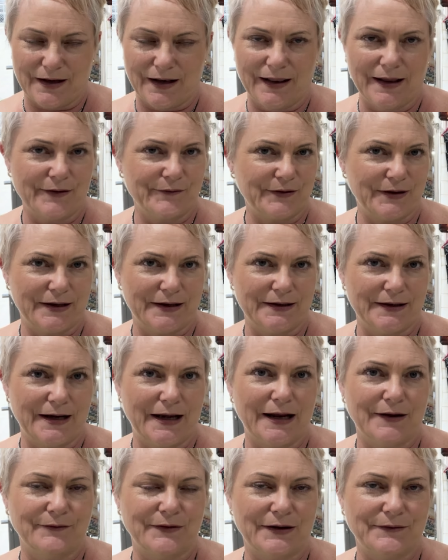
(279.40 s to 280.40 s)
Loving it.
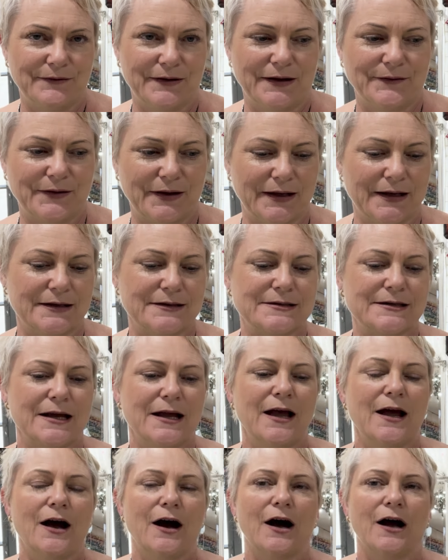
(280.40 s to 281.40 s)
Loving it.
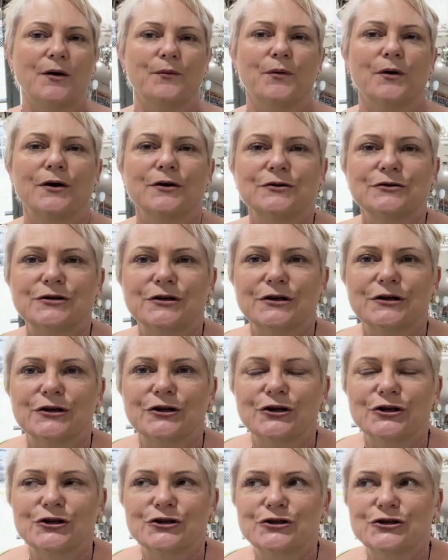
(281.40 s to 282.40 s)
I won't
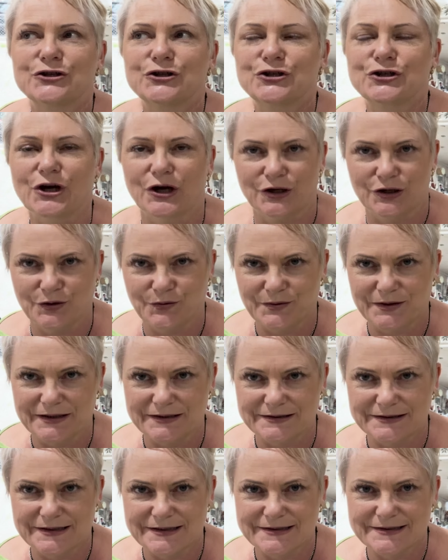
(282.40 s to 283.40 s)
show you
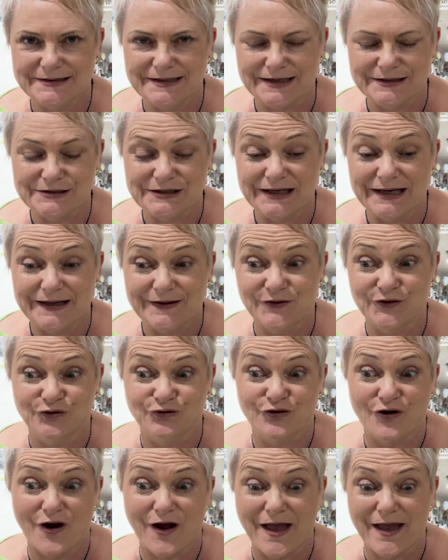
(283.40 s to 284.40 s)
it. It's actually in the
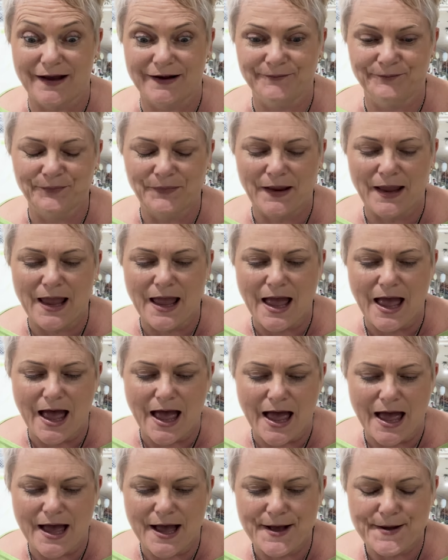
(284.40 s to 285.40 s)
dryer
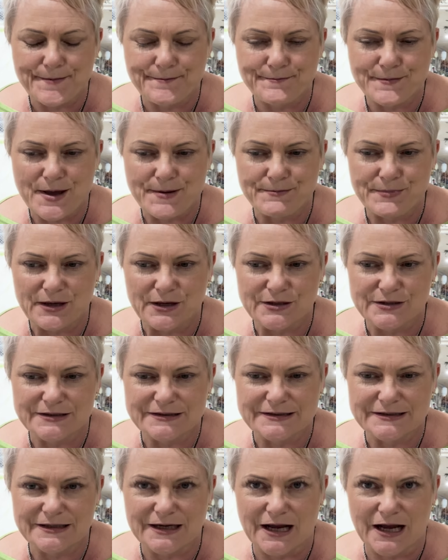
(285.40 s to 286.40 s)

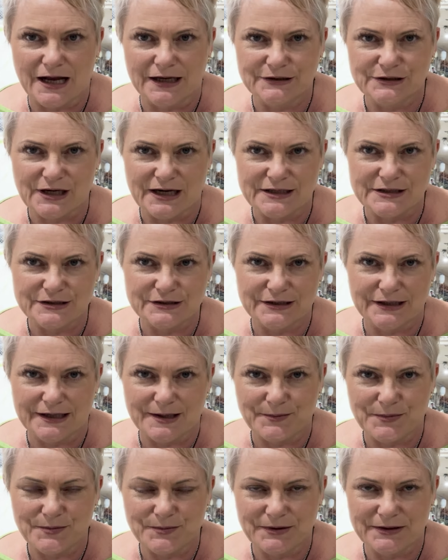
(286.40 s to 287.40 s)
because I changed it
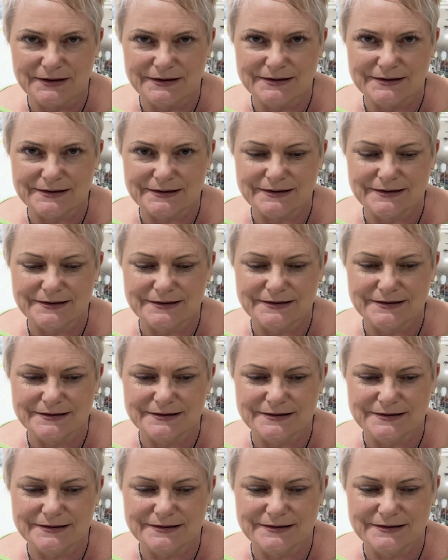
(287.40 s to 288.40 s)
up a bit.
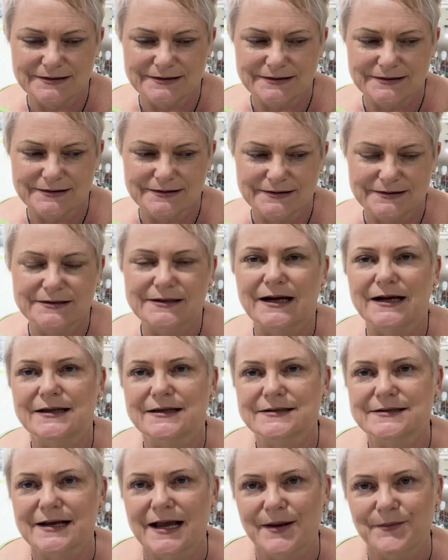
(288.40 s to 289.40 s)
Stayed the
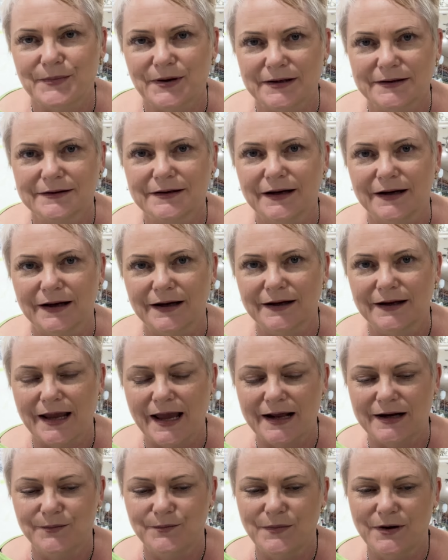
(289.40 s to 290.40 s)
same, but, you know,
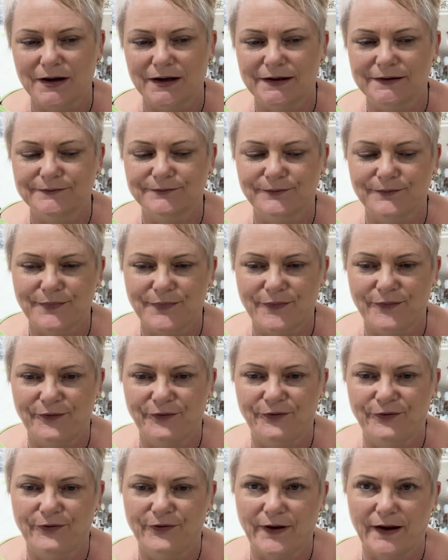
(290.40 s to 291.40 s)
added my
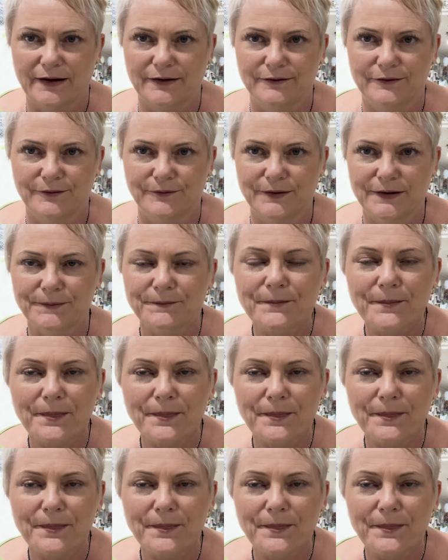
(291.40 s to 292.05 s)
thing to it.